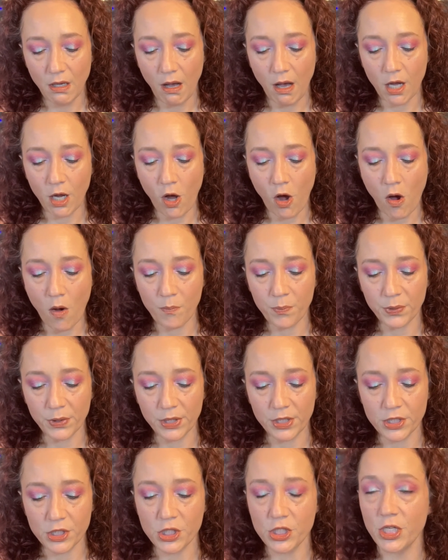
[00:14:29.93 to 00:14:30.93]

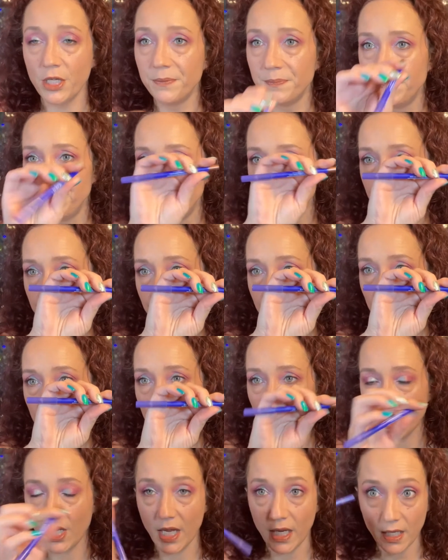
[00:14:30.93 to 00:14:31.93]
Accomplished
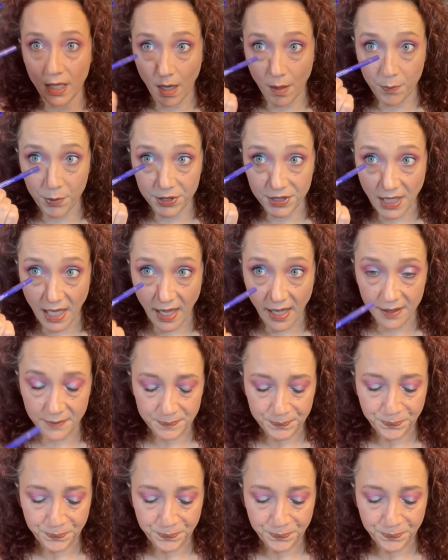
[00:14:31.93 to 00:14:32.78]
shade. I put that